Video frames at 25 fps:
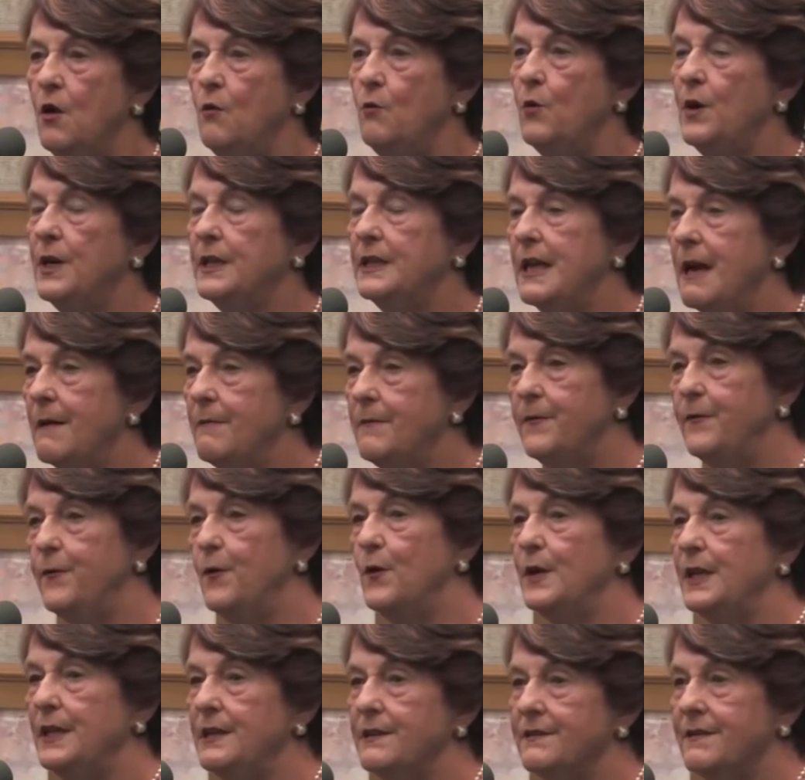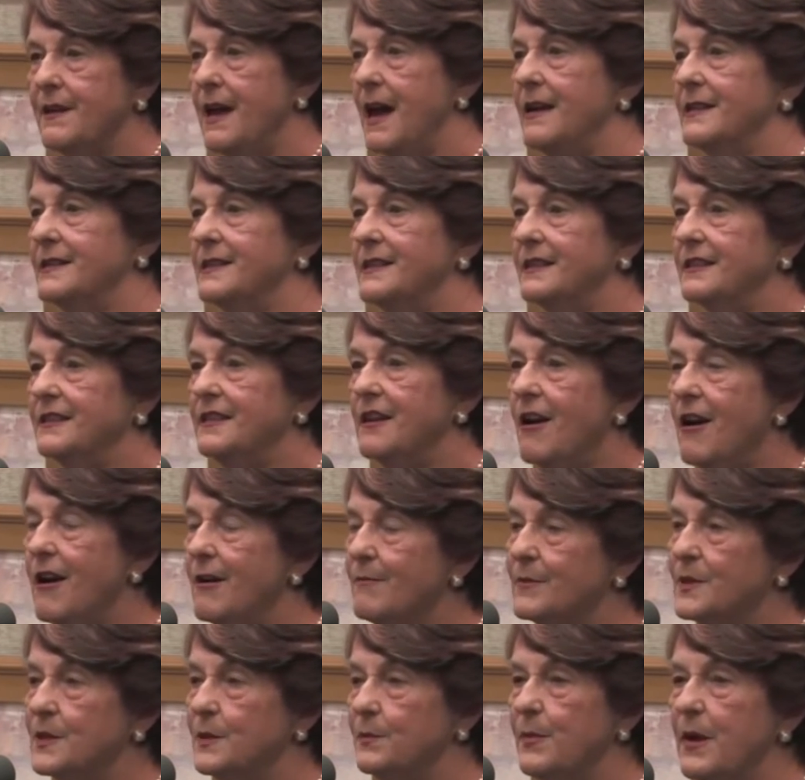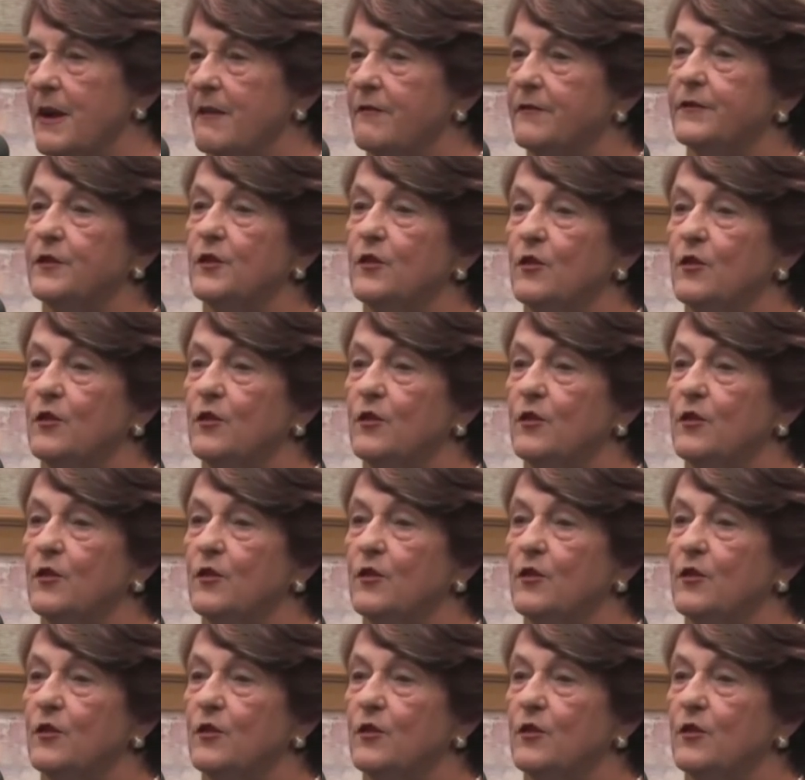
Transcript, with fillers: went up 40,000 times above